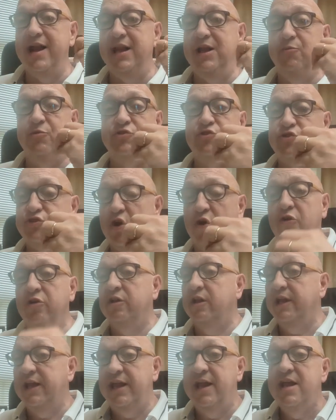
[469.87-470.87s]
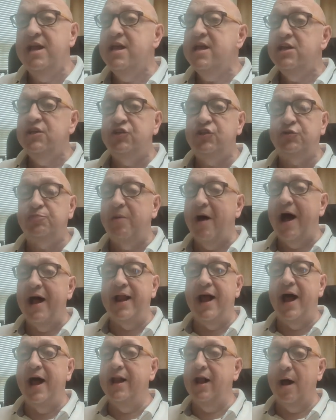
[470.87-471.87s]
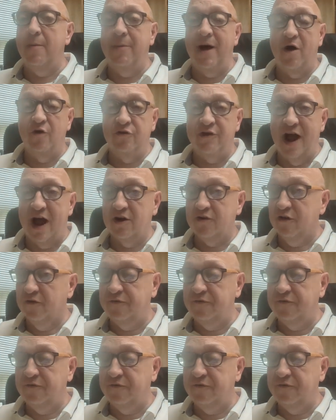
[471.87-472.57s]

and he was certainly spot on about Dr.